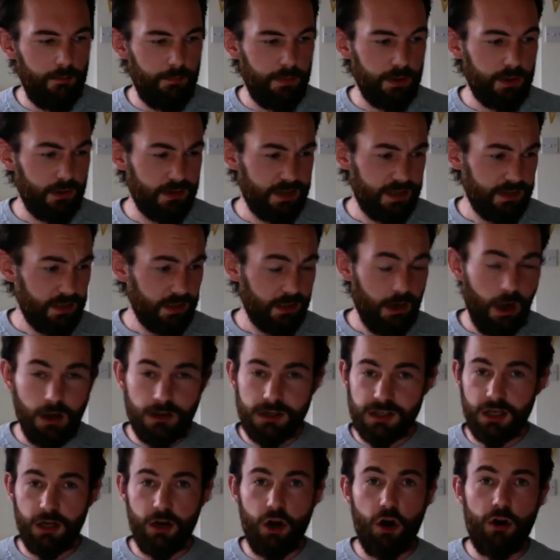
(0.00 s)
because it's a
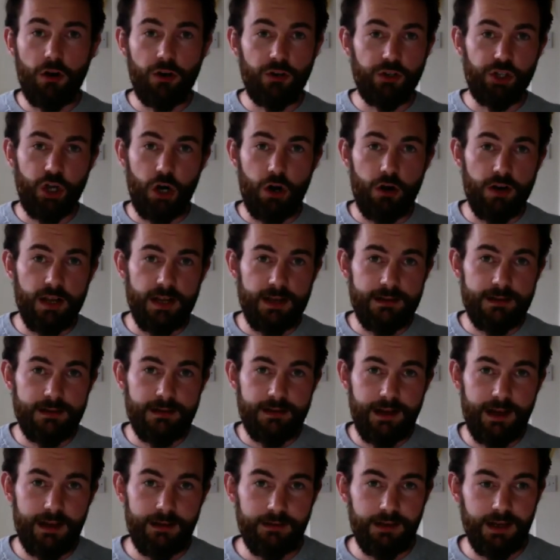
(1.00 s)
constant learning journey,
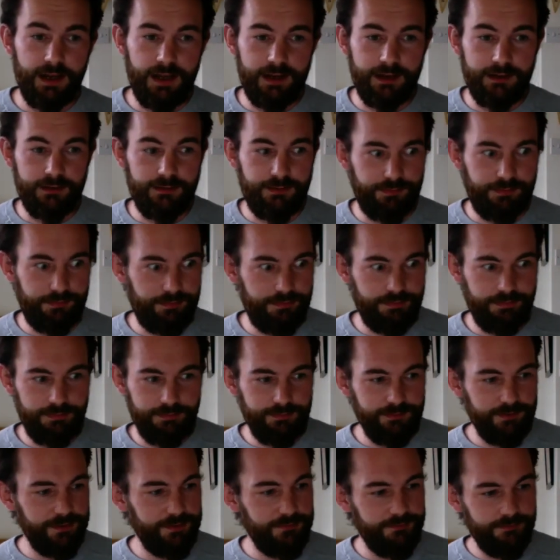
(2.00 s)
and
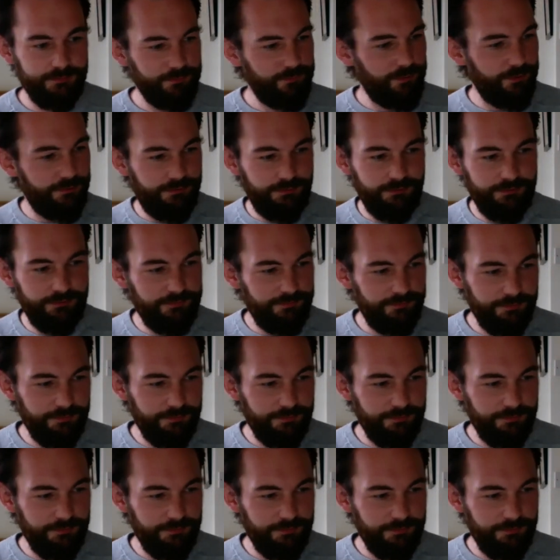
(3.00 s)
we've